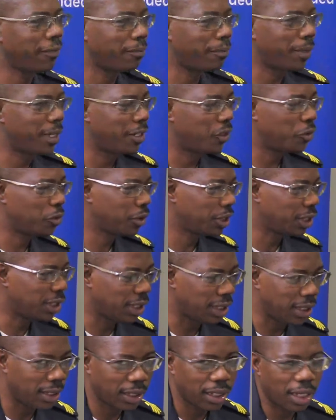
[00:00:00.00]
been
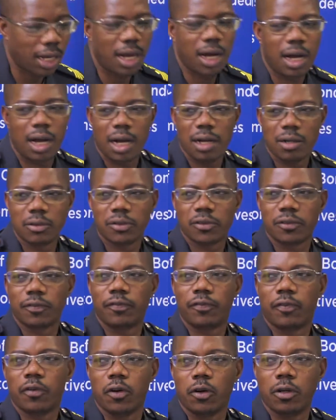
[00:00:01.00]
looking out
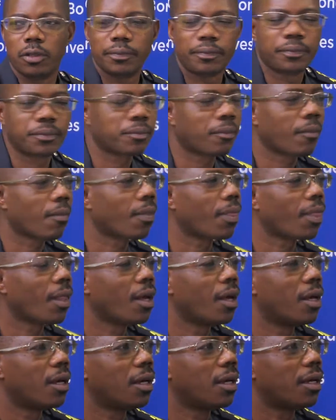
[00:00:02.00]
for,
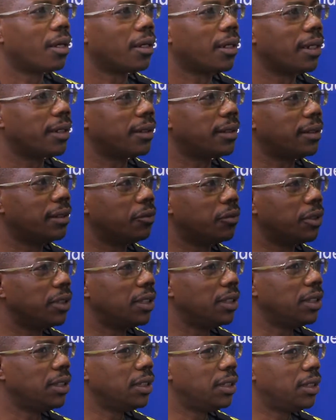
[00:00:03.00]
that we
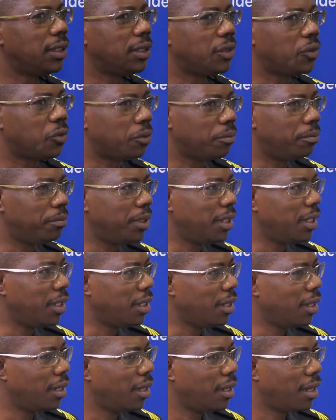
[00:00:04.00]
need to
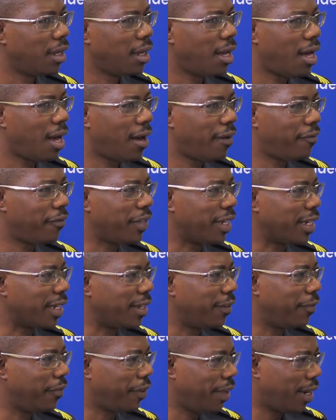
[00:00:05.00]
be having the
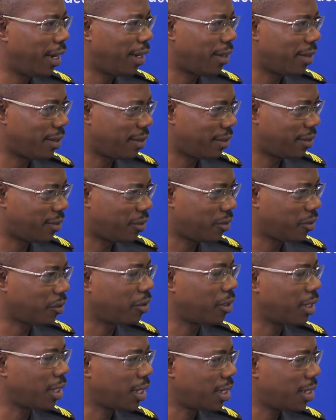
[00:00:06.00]
feelers to
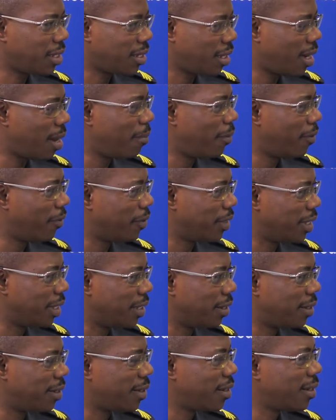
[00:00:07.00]
collect some of
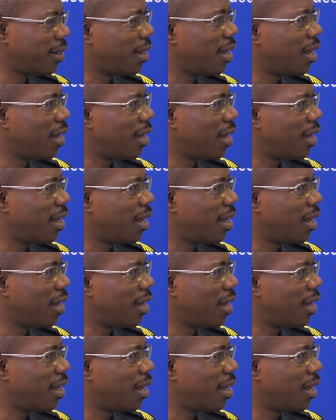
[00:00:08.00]
these